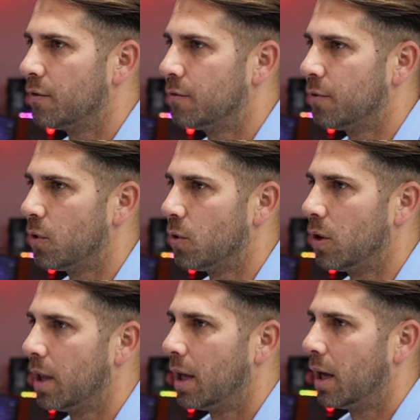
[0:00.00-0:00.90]

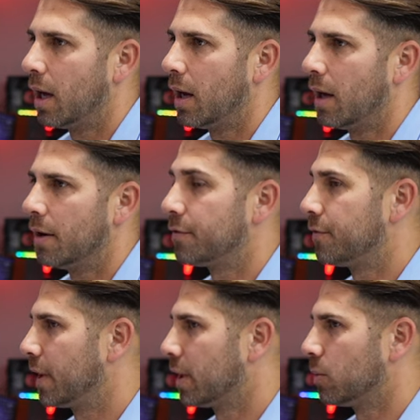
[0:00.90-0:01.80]
full uh,
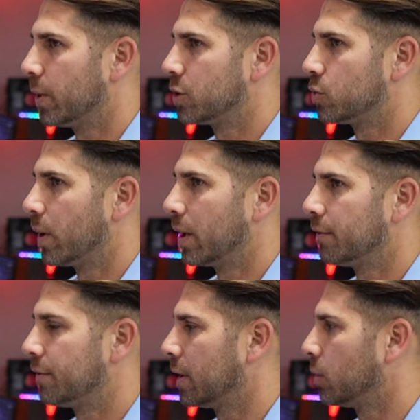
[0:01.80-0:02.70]
fill which will
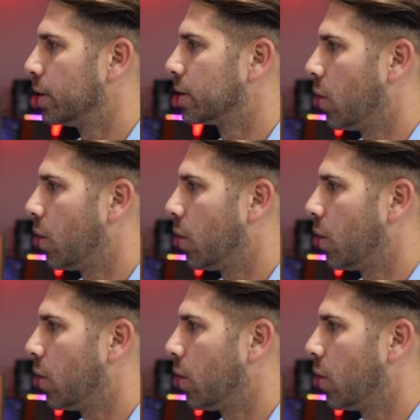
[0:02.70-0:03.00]
fill with